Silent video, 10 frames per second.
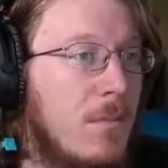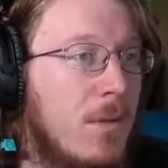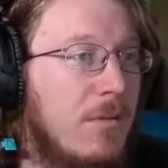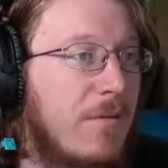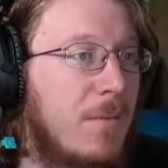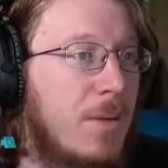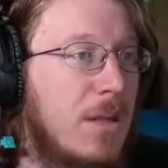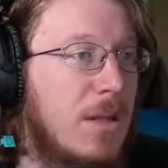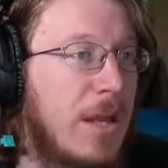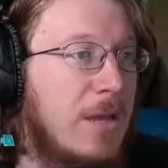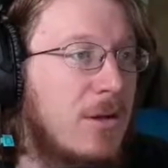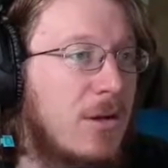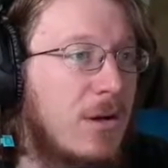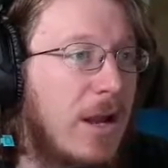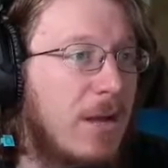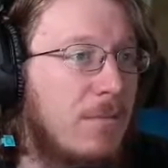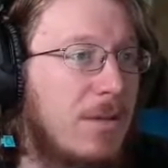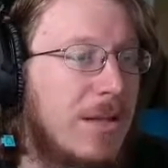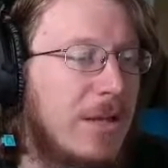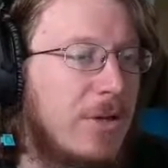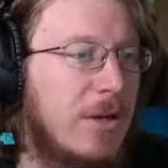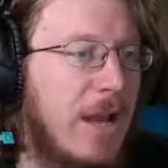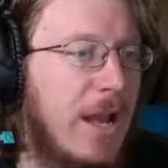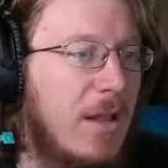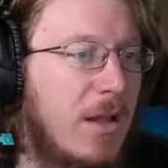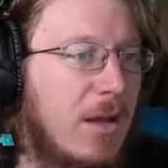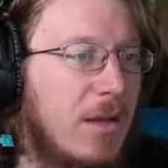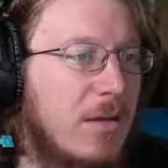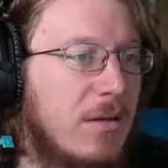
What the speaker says: We have a planar ally.